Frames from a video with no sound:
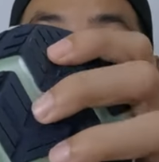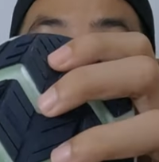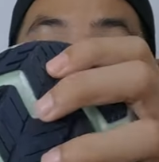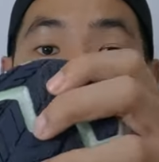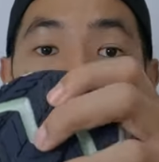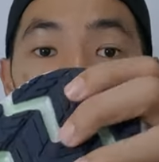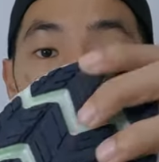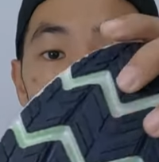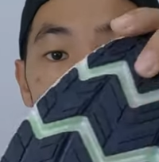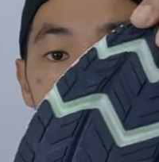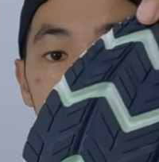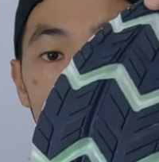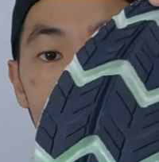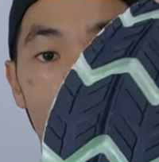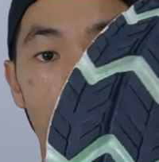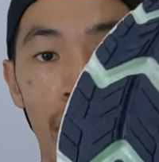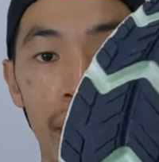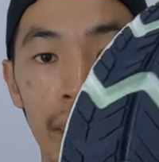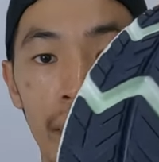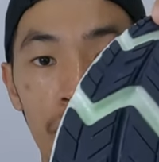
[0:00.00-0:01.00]
That is
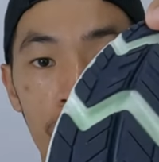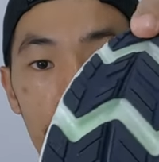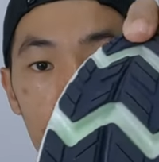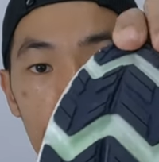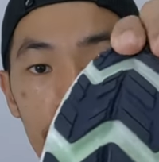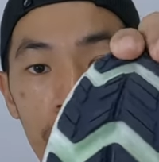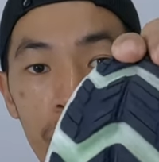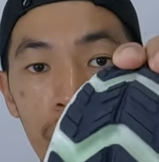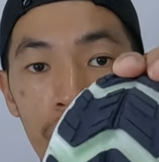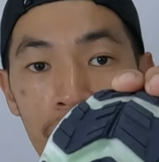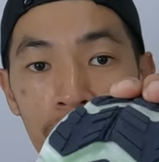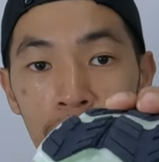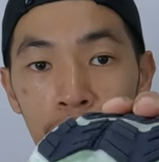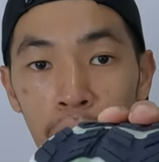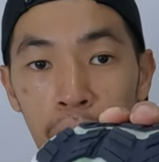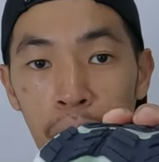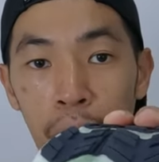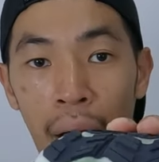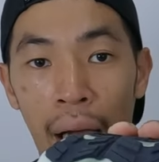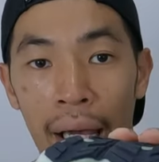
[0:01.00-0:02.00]
where the shoes
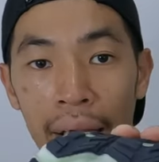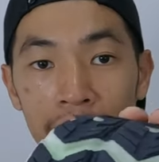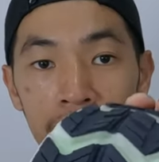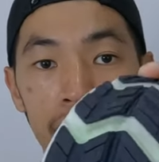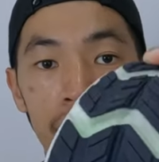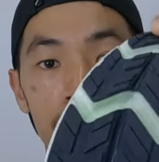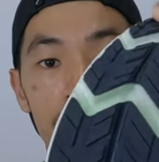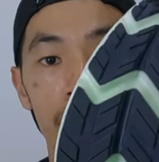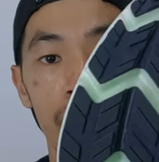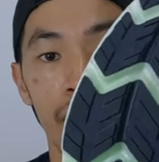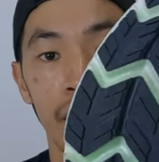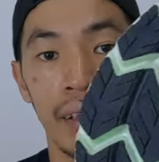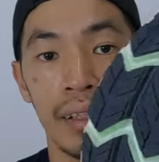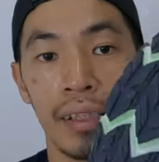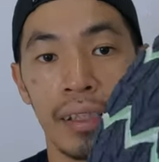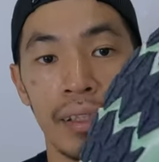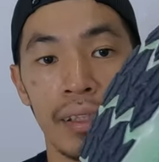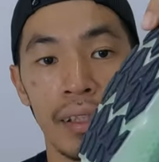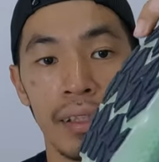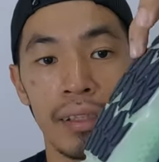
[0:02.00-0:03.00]
bend.
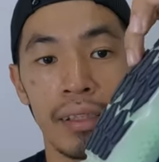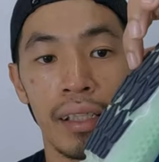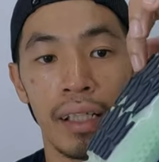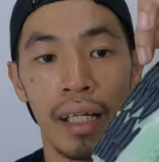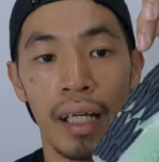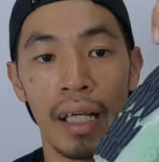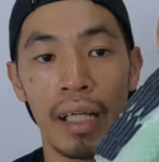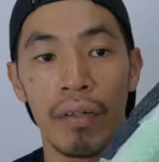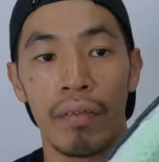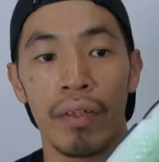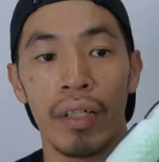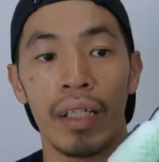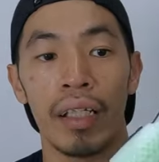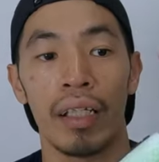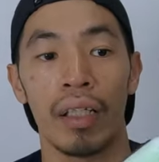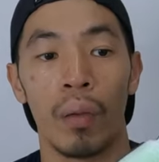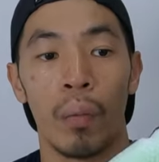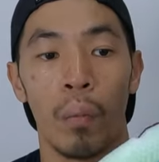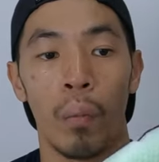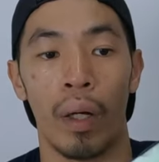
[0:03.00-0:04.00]
This is the
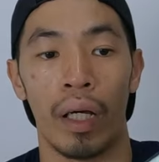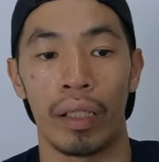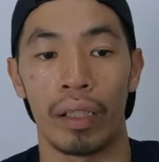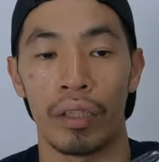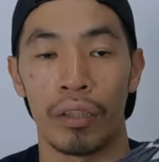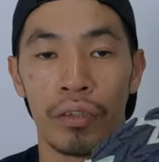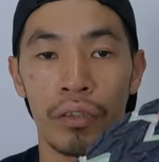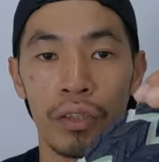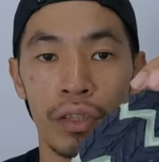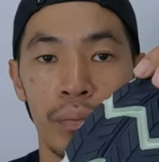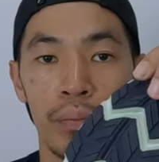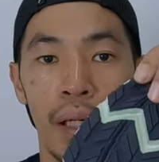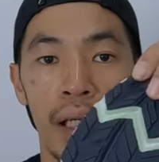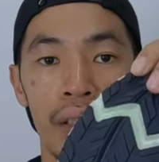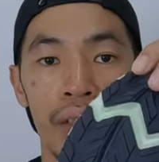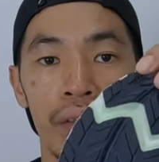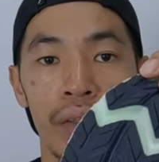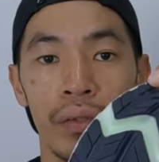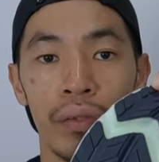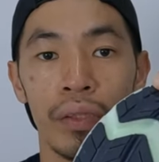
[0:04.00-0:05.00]
area where the shoes
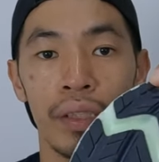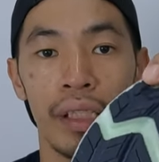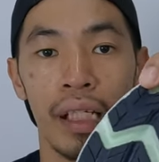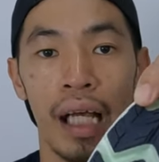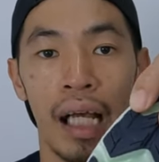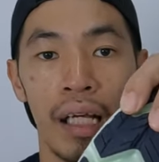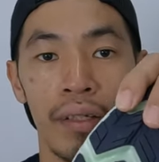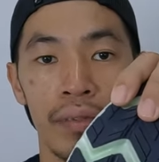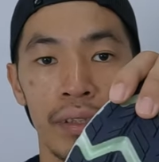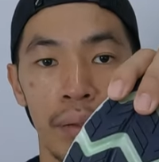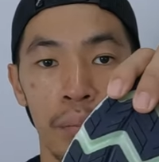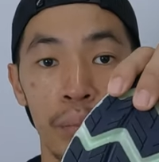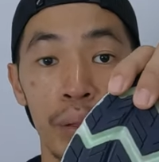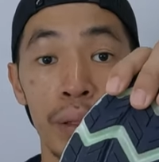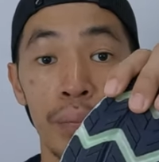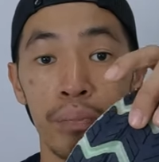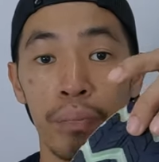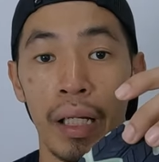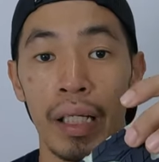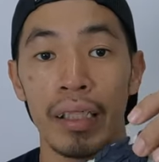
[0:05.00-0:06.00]
bend, so you have some
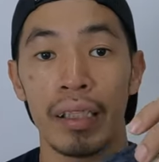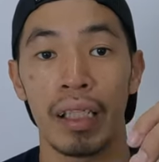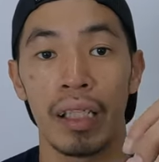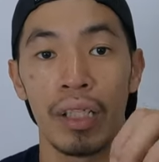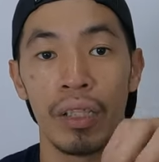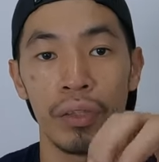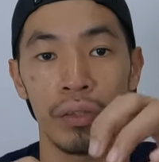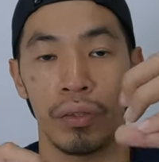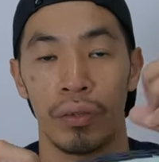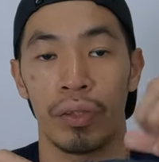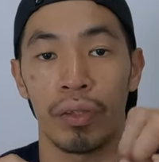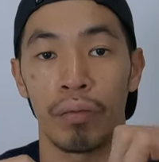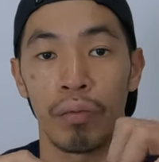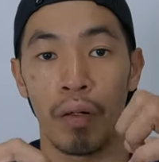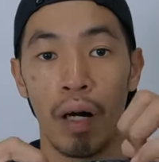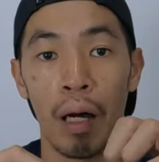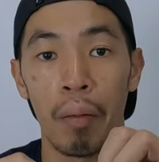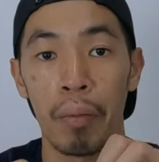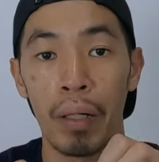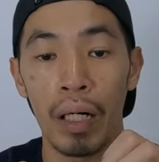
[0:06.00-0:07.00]
space so the
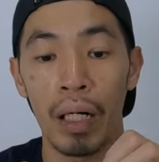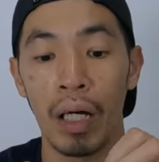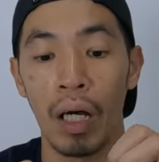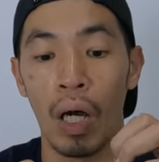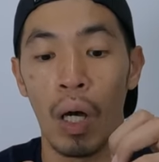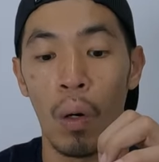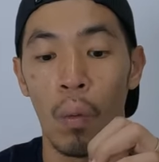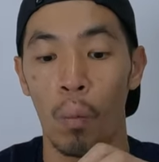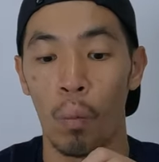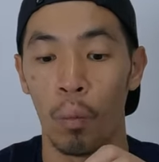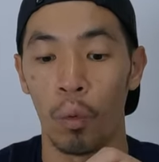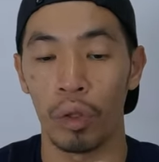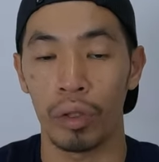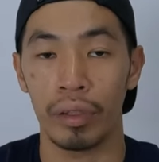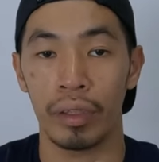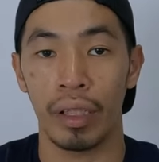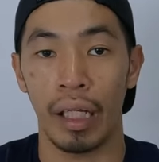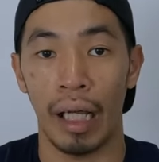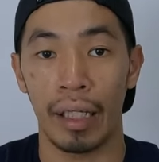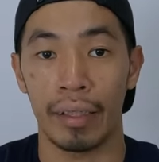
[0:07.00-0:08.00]
rubber
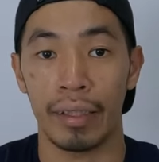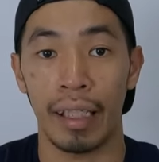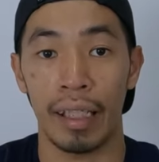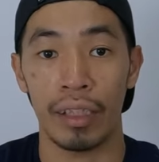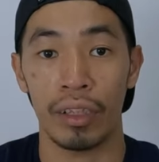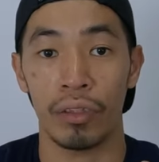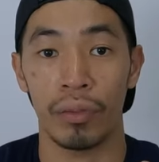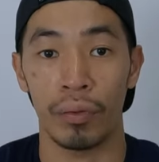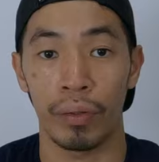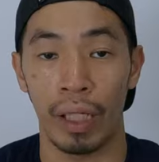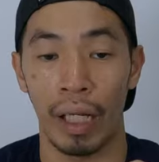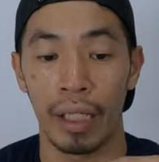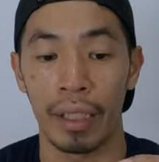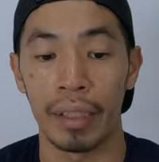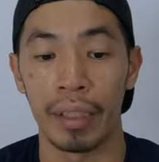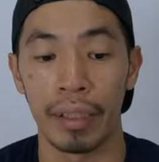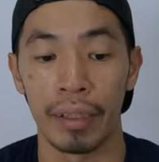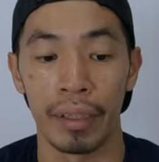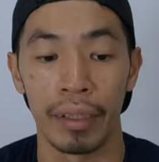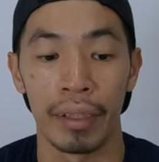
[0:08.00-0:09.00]
wouldn't attach
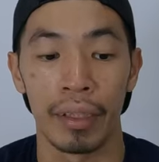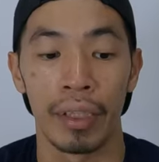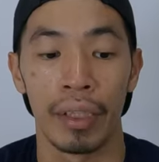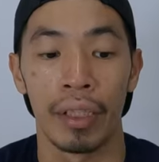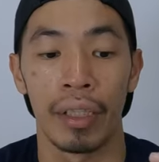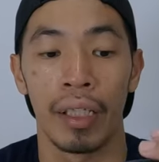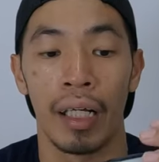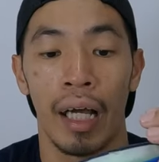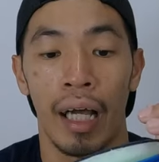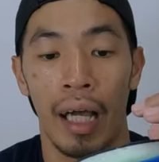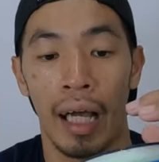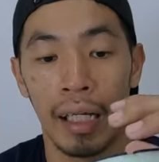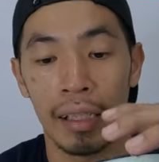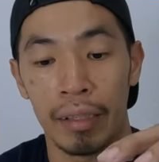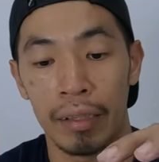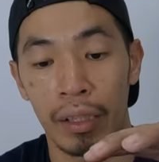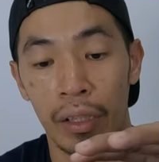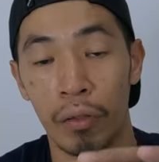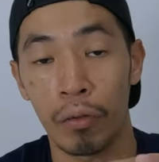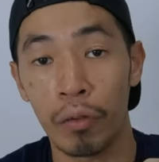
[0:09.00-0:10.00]
together.
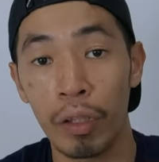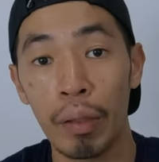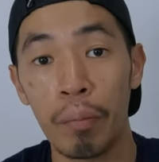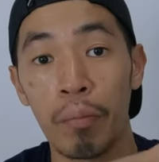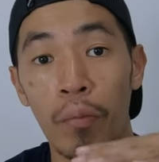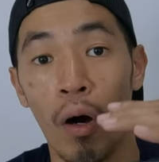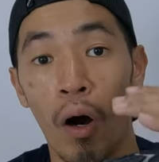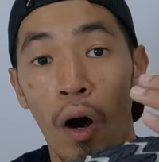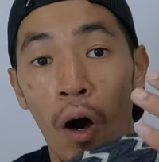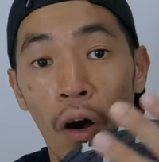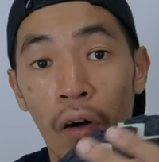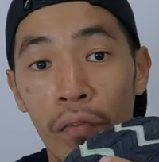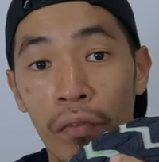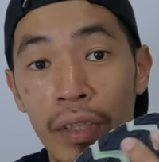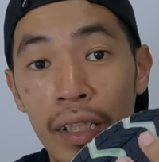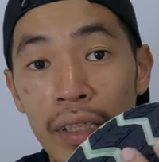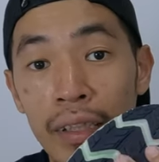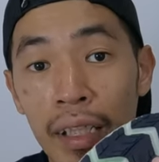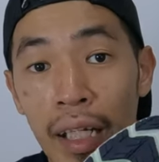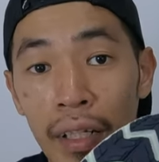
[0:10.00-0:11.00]
and the grip on
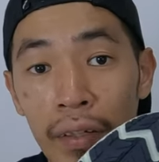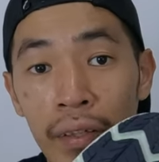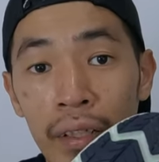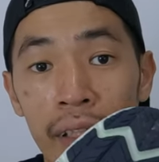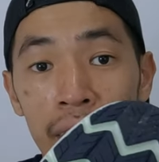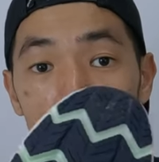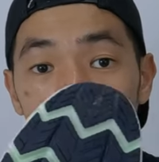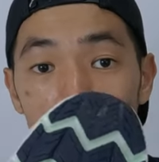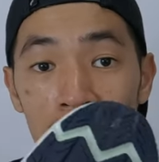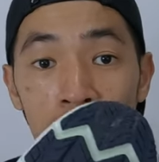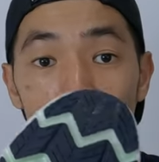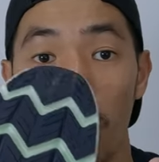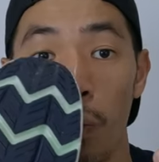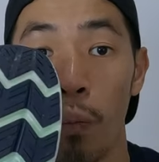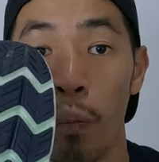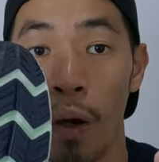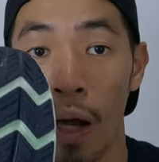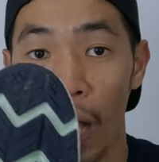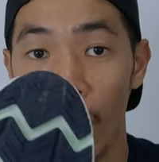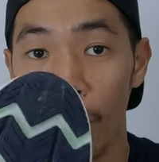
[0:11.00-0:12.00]
this area is
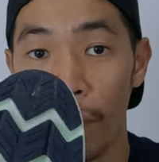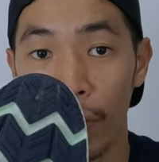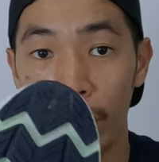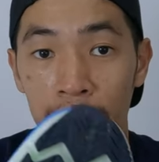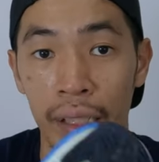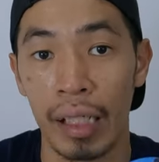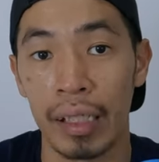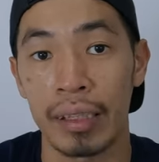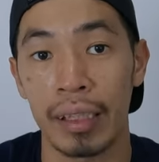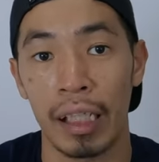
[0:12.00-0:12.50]
very nice.